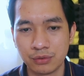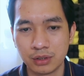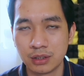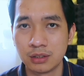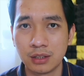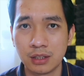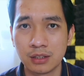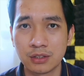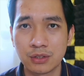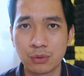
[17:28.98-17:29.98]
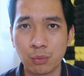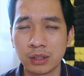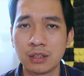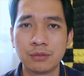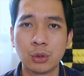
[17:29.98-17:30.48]
yeah, that's
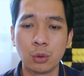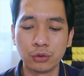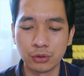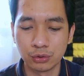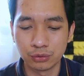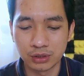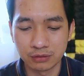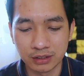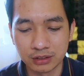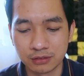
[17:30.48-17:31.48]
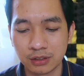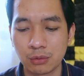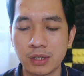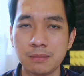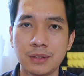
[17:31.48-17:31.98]
what I've told you. The resident
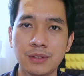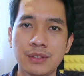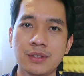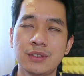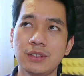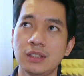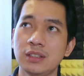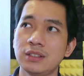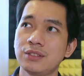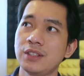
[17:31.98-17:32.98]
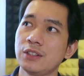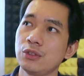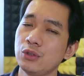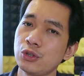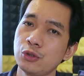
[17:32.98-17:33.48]
requirements is that
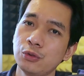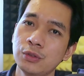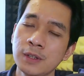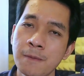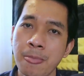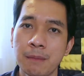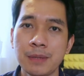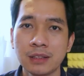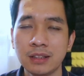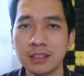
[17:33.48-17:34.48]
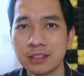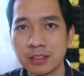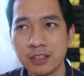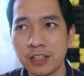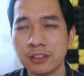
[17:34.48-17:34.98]
you should be at
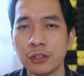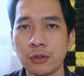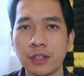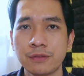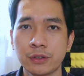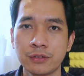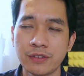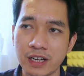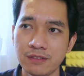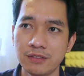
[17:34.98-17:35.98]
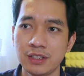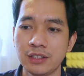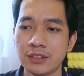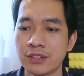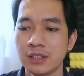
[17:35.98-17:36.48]
least here in the UK for 5
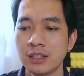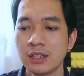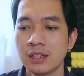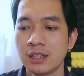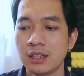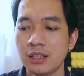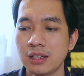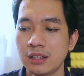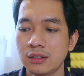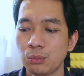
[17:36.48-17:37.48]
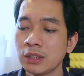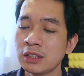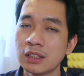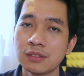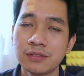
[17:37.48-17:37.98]
years, and
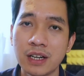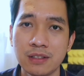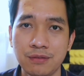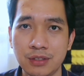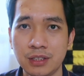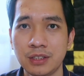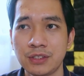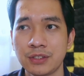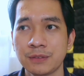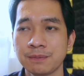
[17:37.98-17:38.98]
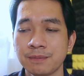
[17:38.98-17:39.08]
within that 5 years,